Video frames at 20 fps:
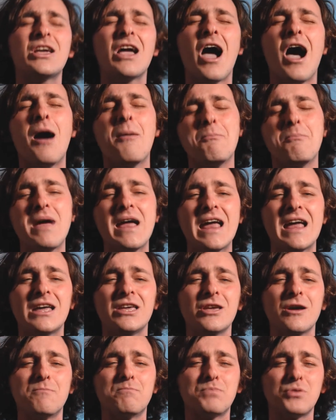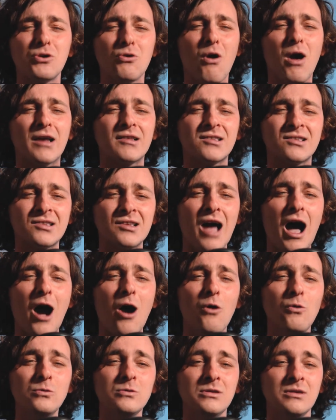"Yeah, mate, you're pure
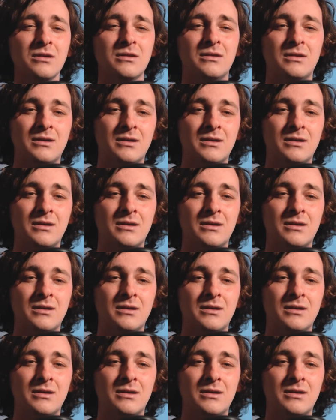sound."